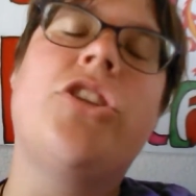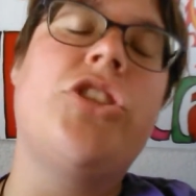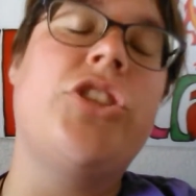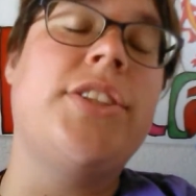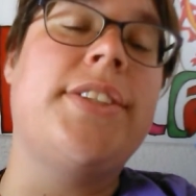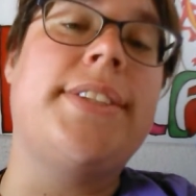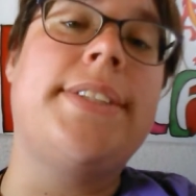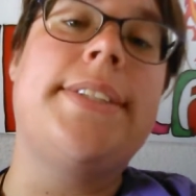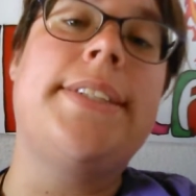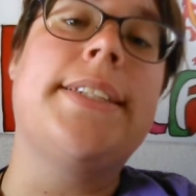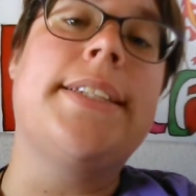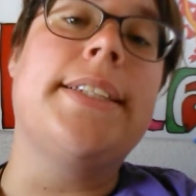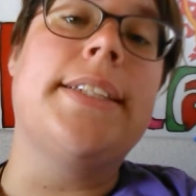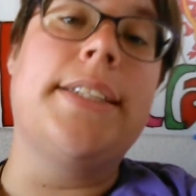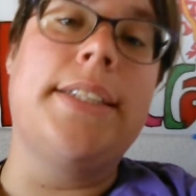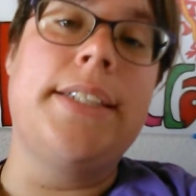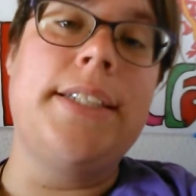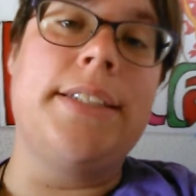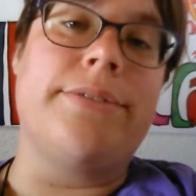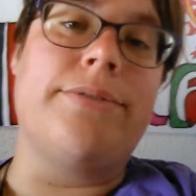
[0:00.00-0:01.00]
she
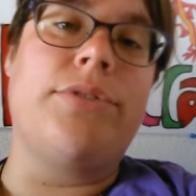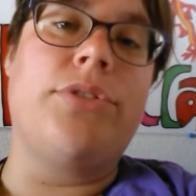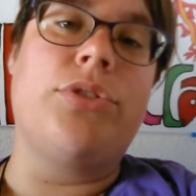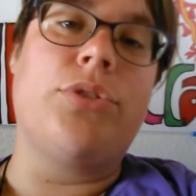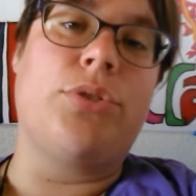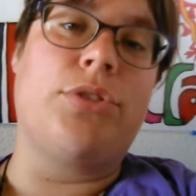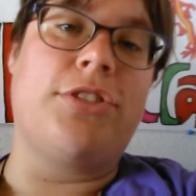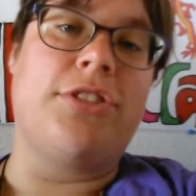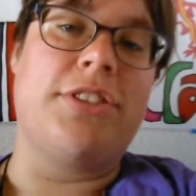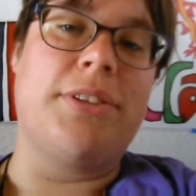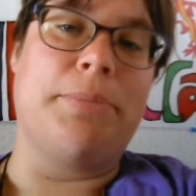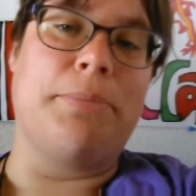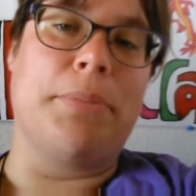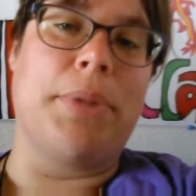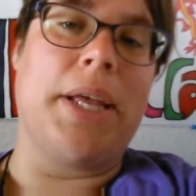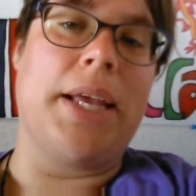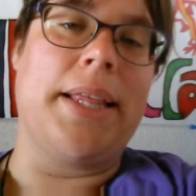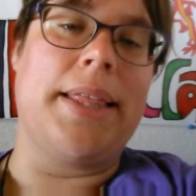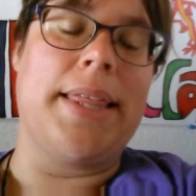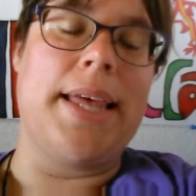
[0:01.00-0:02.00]
still lives or something
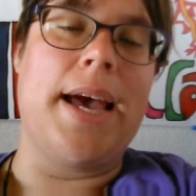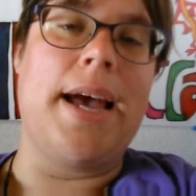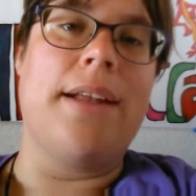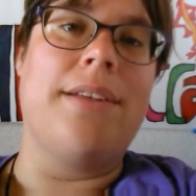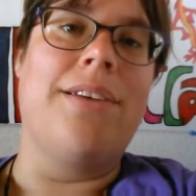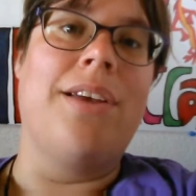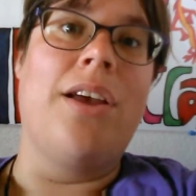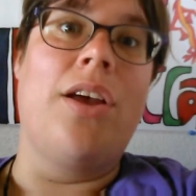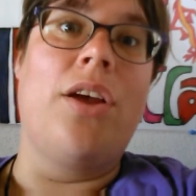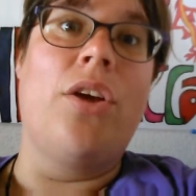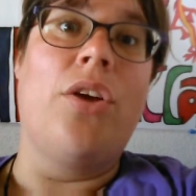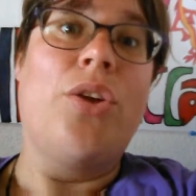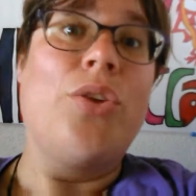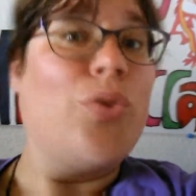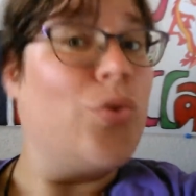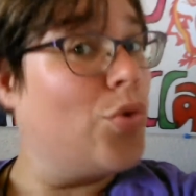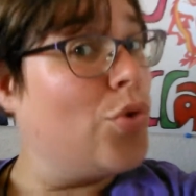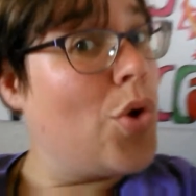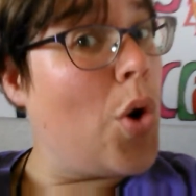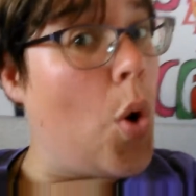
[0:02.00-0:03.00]
like that.
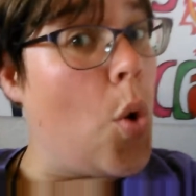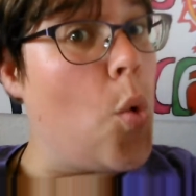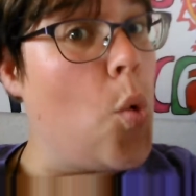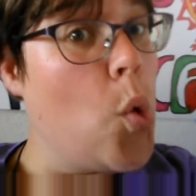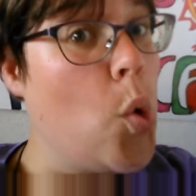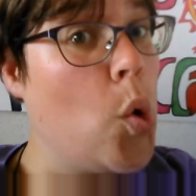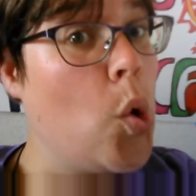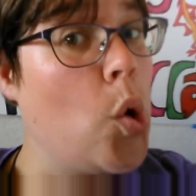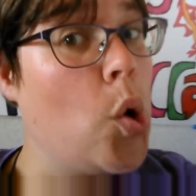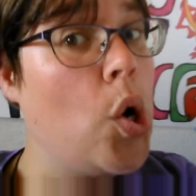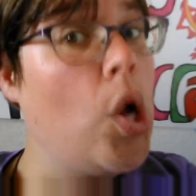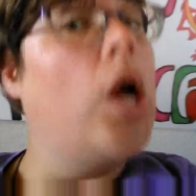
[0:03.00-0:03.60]
So,